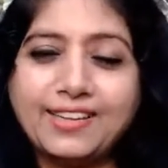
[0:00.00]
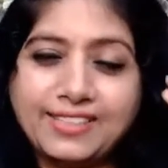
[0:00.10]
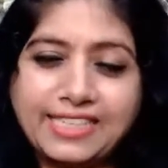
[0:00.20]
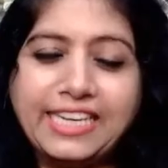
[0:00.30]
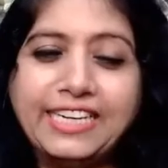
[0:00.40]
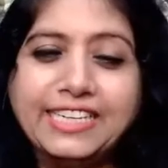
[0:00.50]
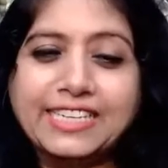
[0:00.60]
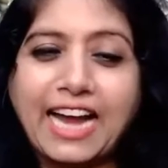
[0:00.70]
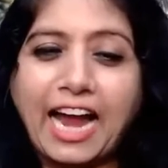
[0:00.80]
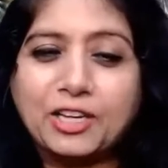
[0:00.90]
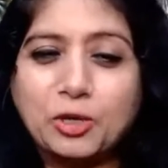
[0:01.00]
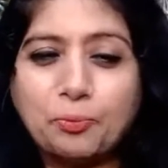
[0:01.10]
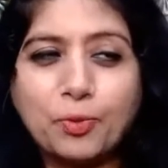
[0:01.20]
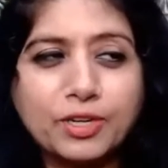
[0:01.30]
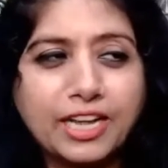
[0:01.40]
a seed and
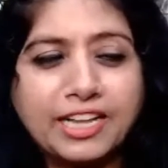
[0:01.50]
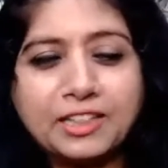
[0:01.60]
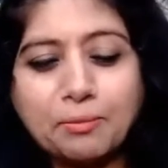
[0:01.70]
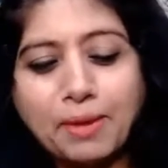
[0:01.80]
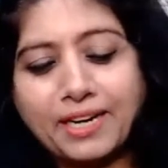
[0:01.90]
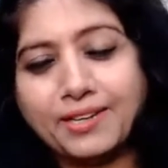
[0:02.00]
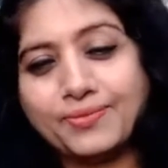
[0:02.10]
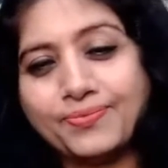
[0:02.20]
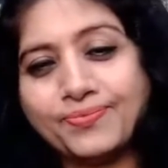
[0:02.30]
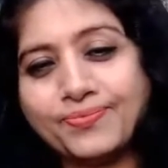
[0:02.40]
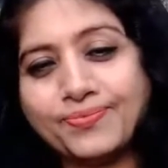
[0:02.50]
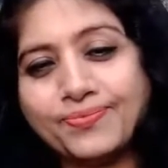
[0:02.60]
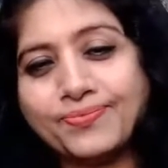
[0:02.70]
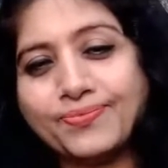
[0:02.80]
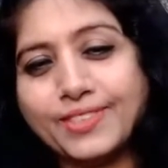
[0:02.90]
you put in the mud,
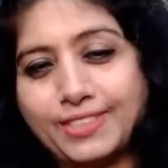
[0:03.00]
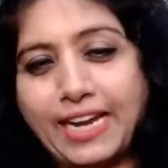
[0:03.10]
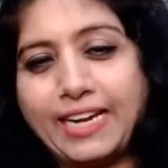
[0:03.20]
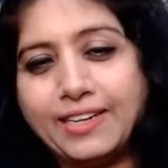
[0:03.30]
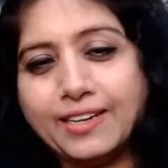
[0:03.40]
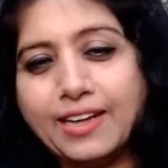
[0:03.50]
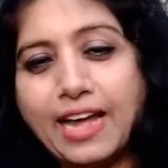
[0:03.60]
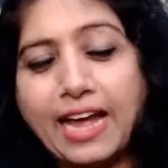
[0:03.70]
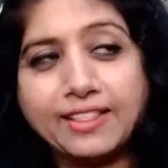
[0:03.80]
right?